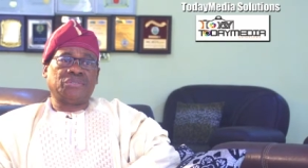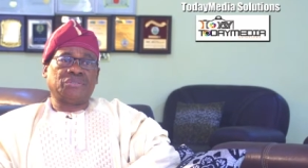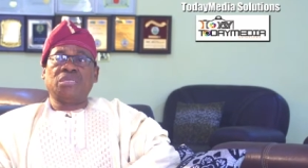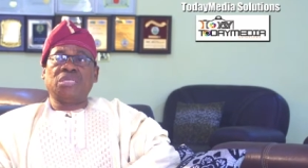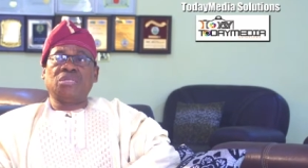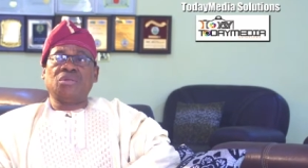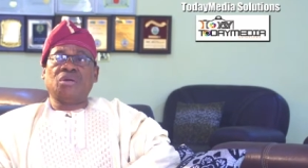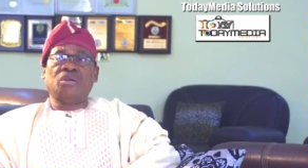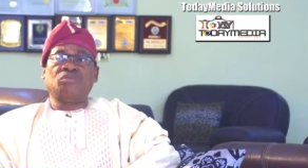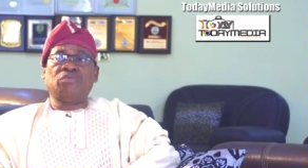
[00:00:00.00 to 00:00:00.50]

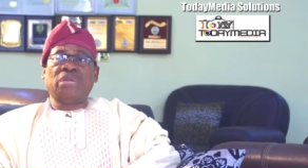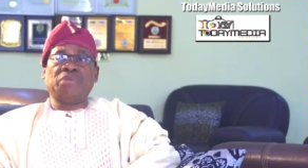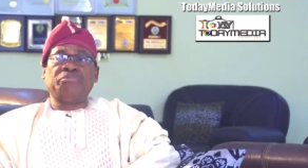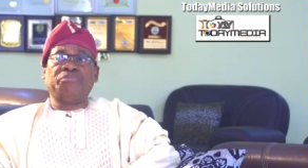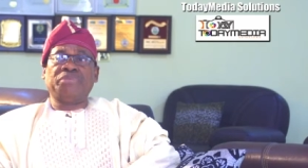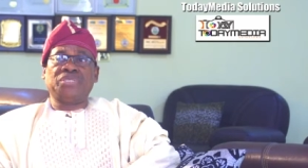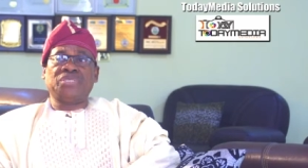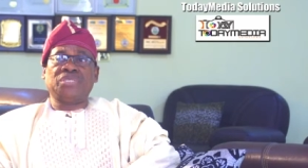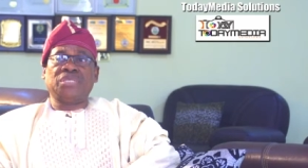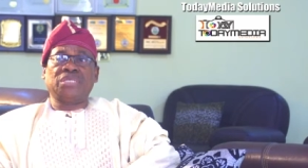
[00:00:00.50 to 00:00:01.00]
In all my
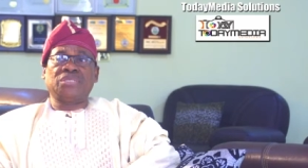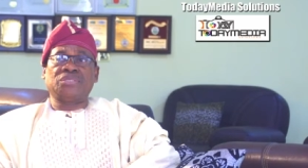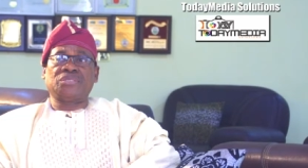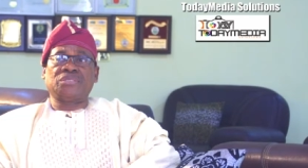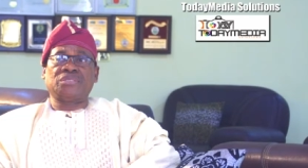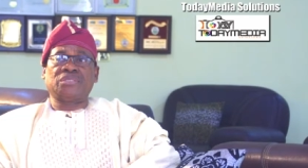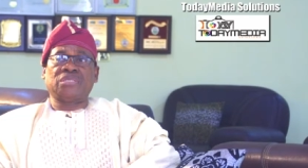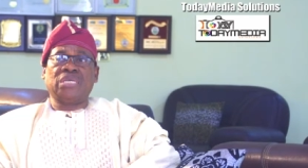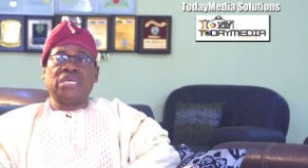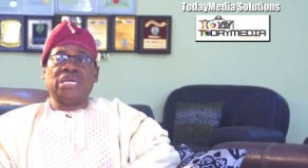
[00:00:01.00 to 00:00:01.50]
business,
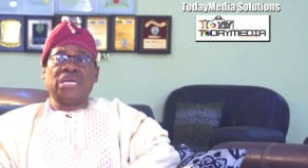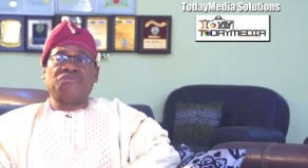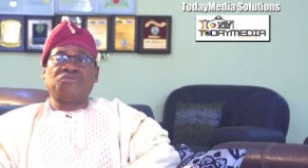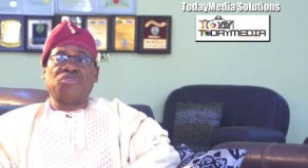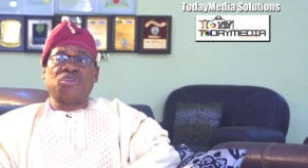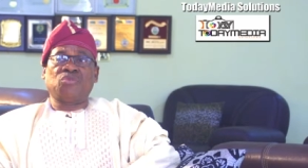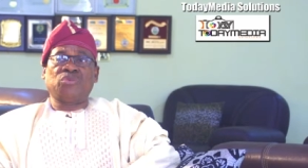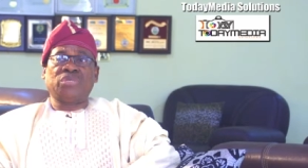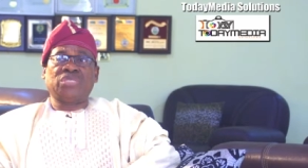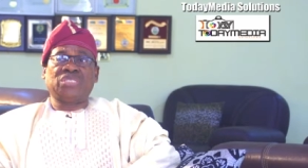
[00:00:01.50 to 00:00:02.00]
I've
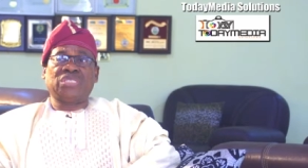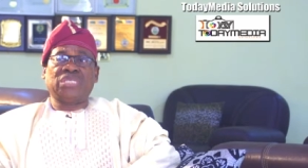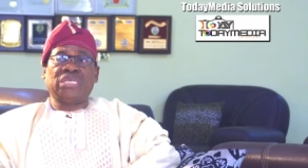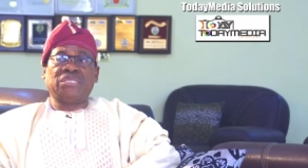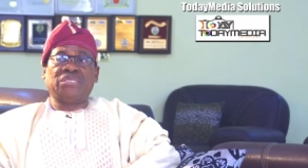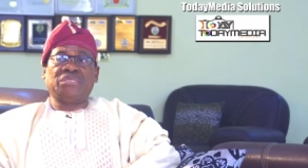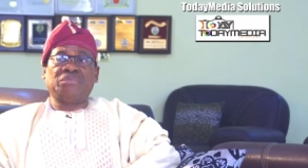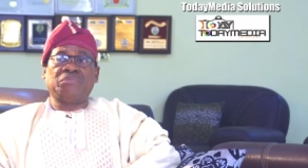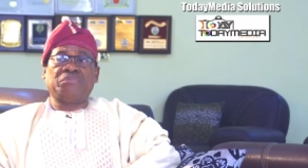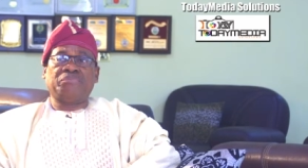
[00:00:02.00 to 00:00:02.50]
always
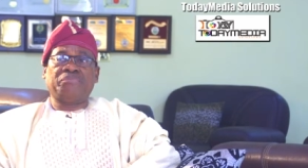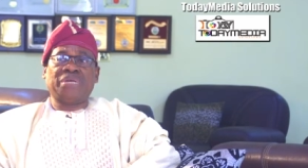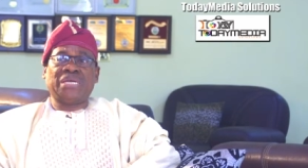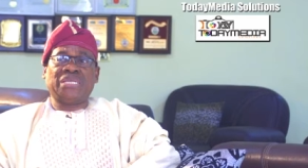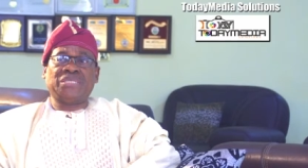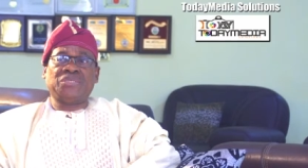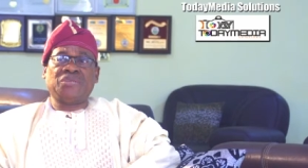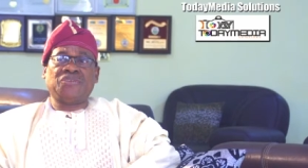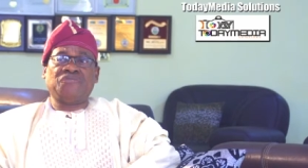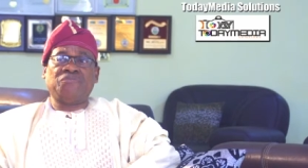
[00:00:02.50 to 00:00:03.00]
set
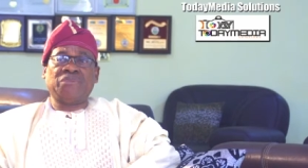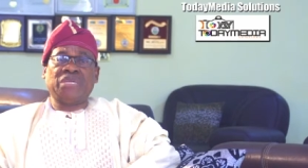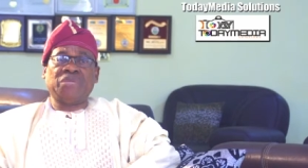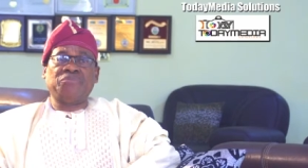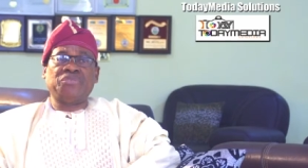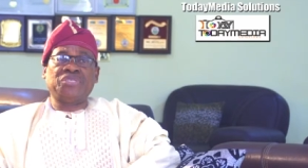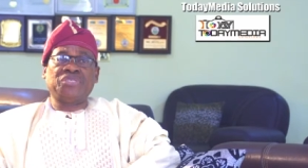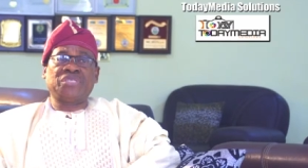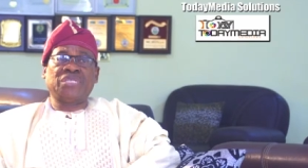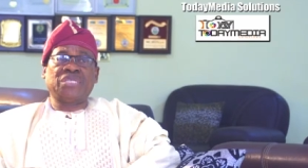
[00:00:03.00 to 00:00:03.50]
part of my
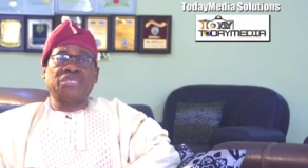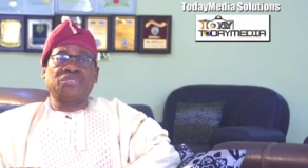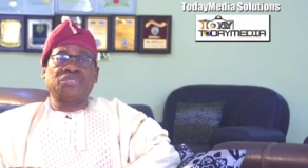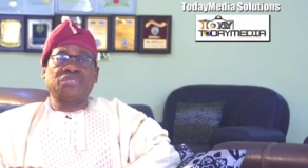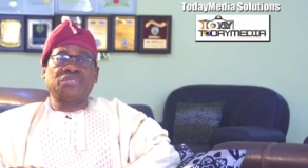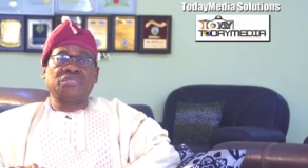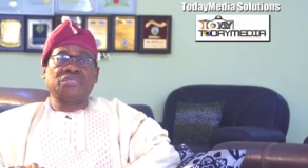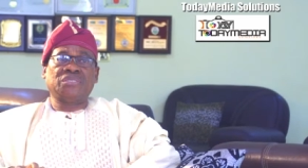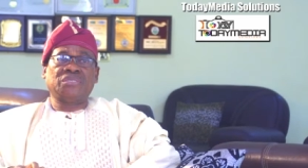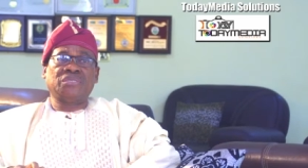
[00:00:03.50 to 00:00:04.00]

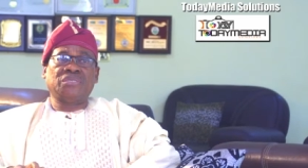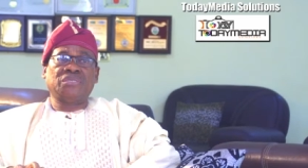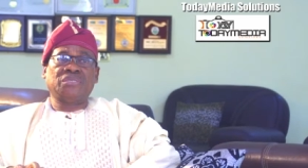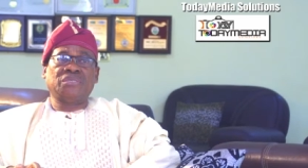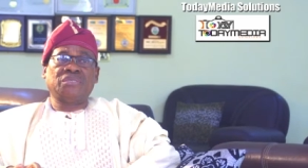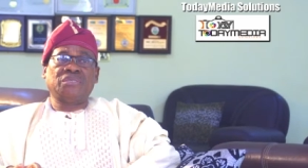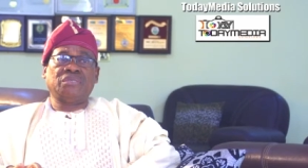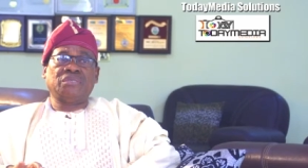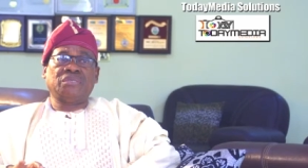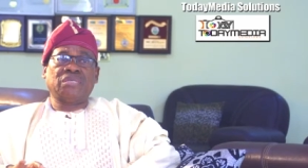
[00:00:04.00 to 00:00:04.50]
business
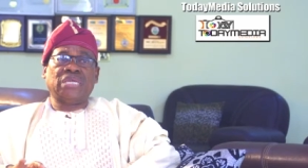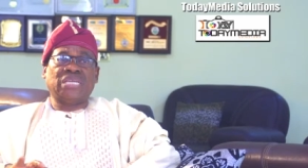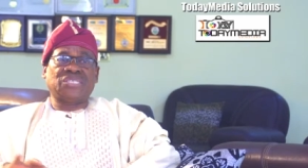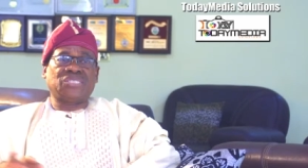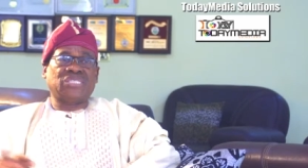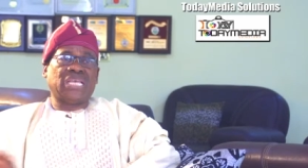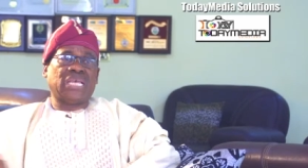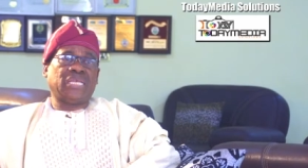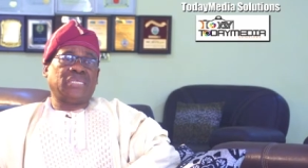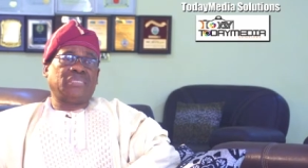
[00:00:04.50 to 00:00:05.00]

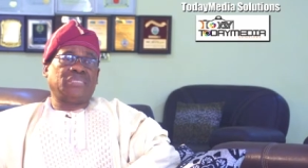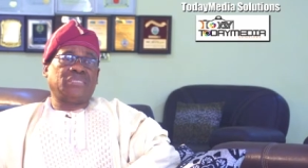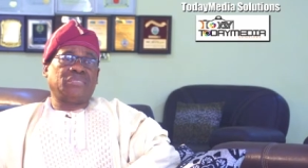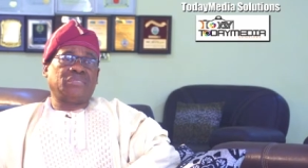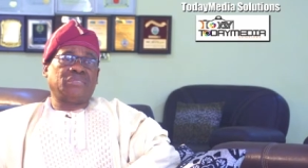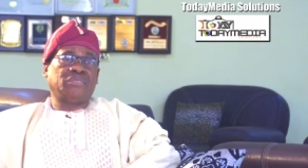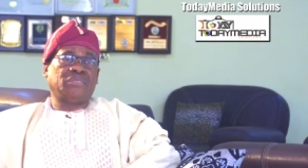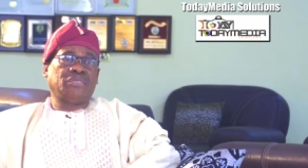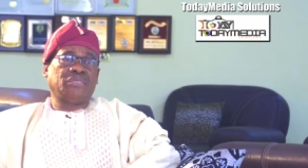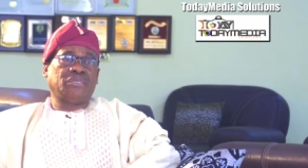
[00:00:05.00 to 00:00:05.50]
aside
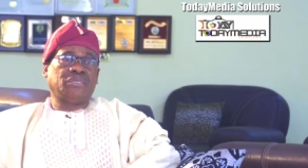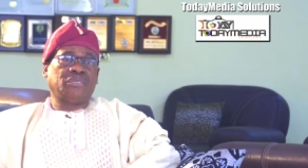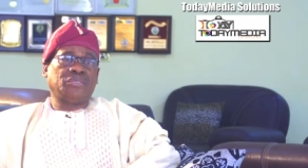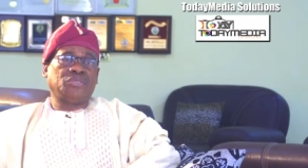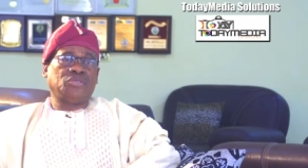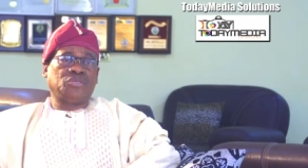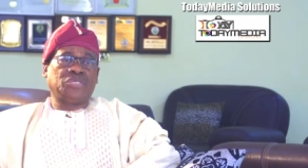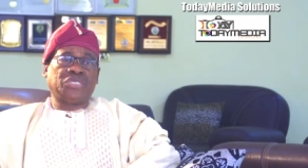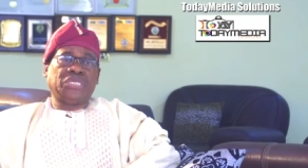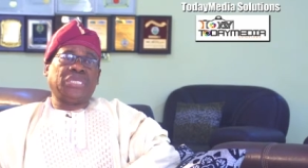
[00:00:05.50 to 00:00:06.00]

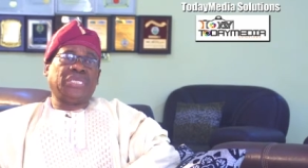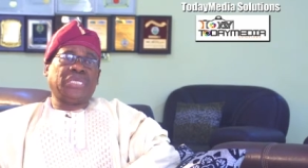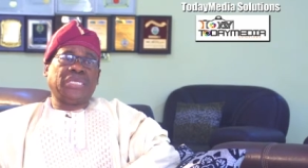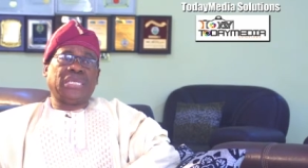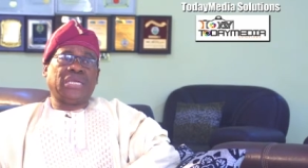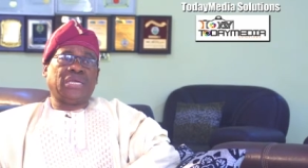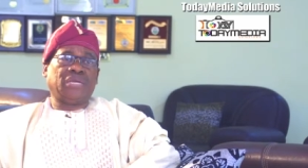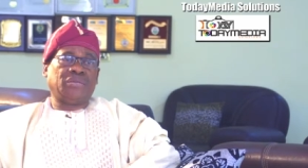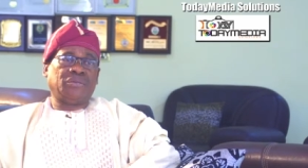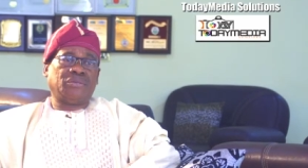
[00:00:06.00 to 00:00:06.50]
to take
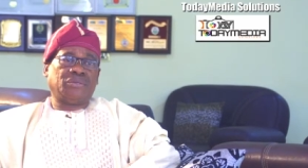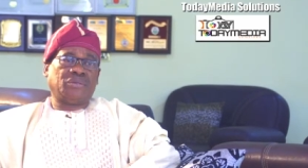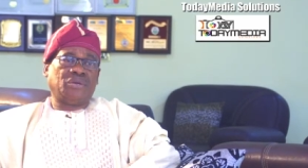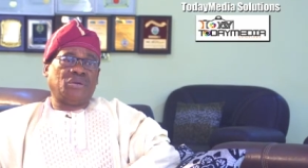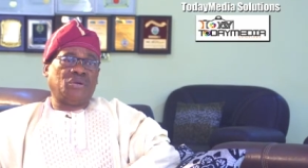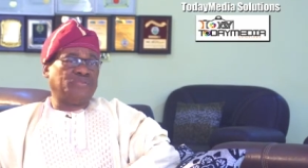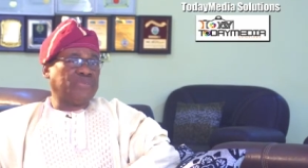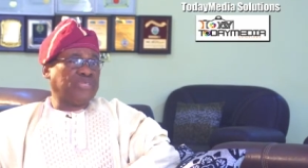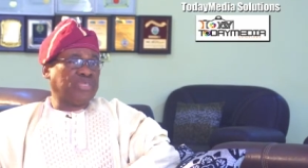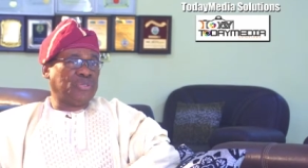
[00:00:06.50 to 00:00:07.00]
care
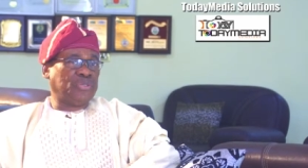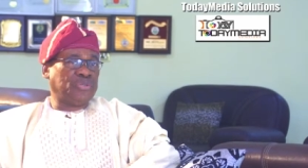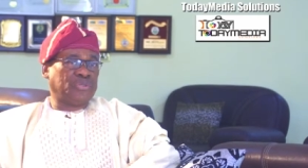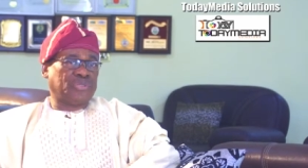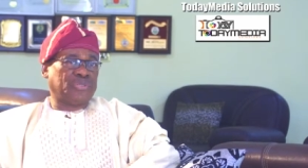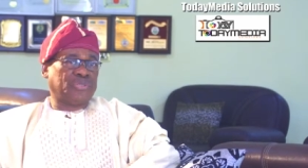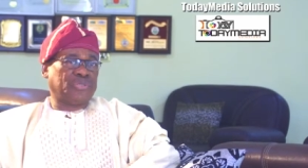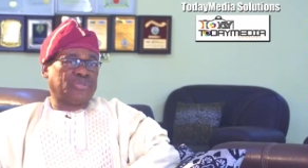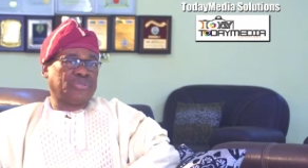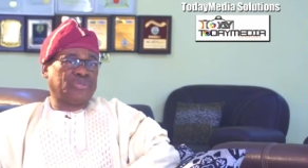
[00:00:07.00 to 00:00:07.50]
of the
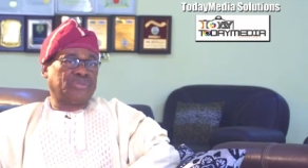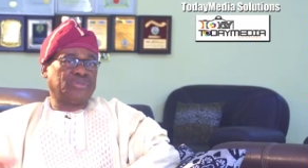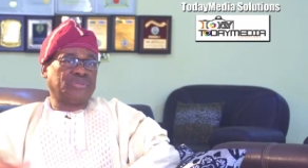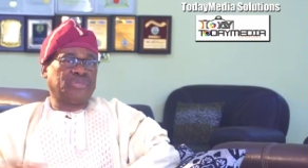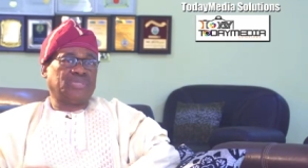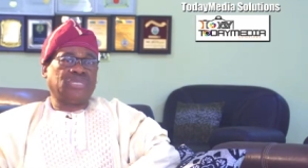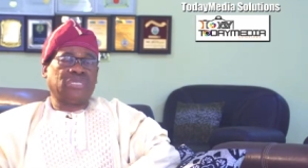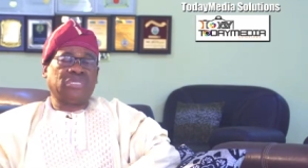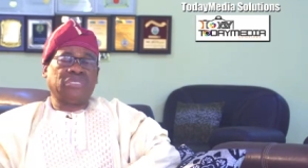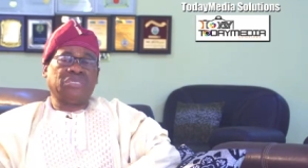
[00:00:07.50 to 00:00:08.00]
youths.
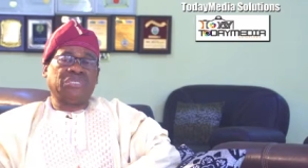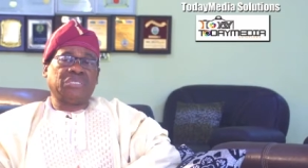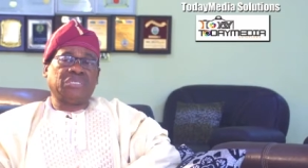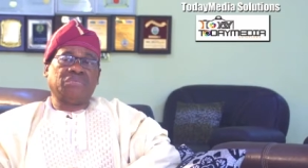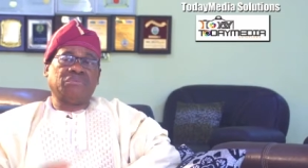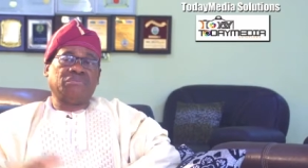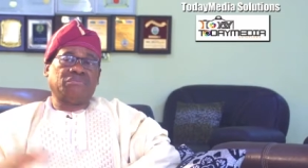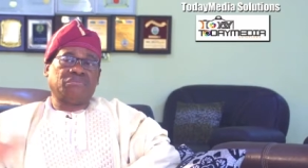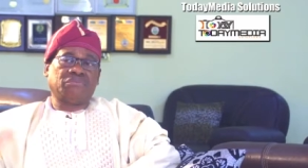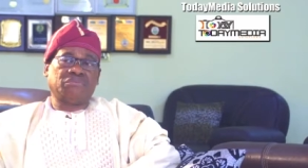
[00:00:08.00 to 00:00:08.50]
And
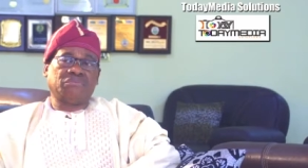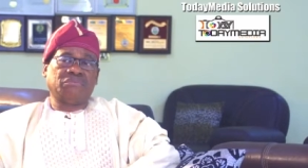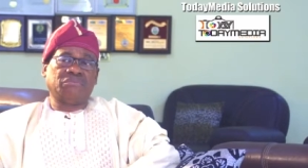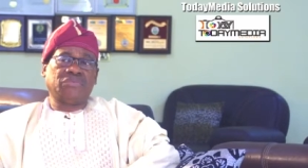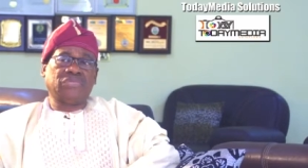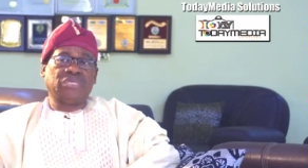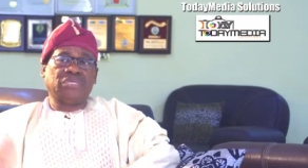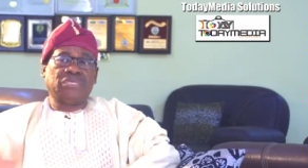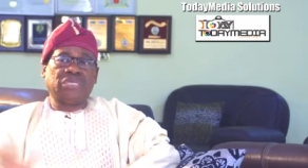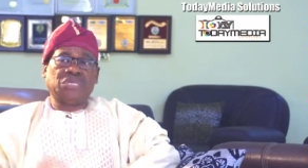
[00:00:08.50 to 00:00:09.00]
um,
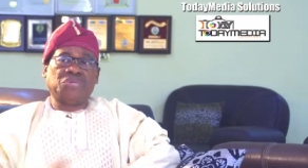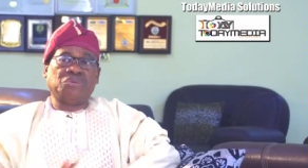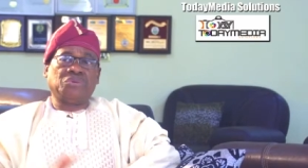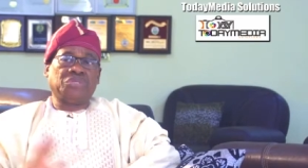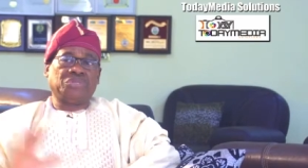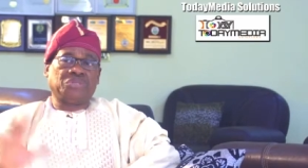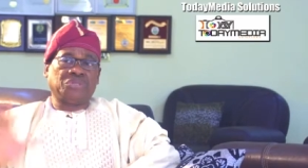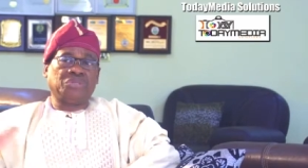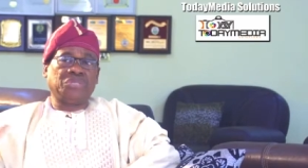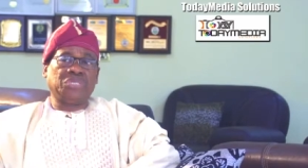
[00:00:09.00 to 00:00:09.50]
I don't
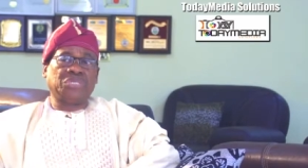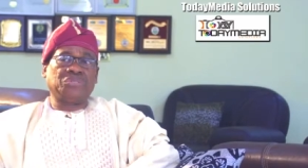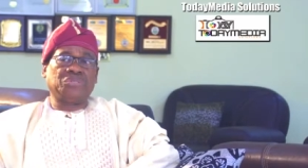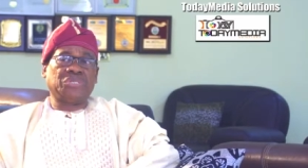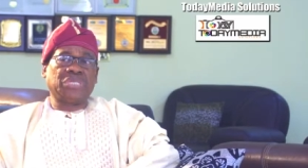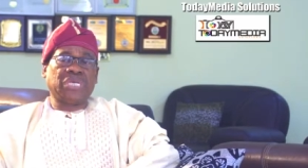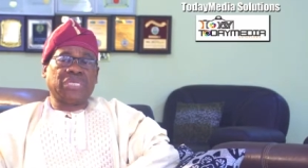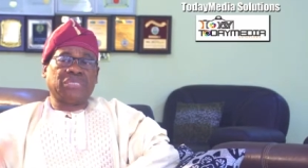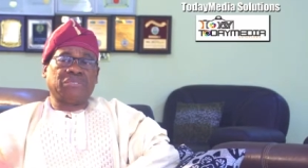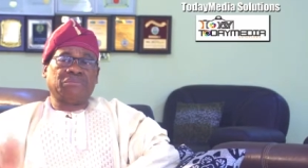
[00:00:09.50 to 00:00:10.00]
want to go into
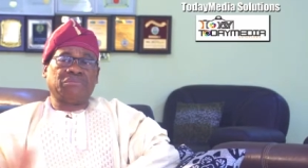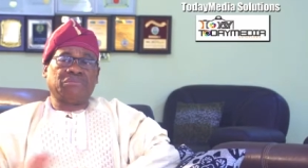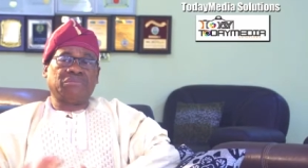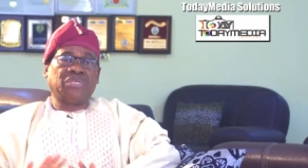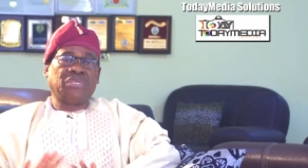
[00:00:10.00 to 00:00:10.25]
that.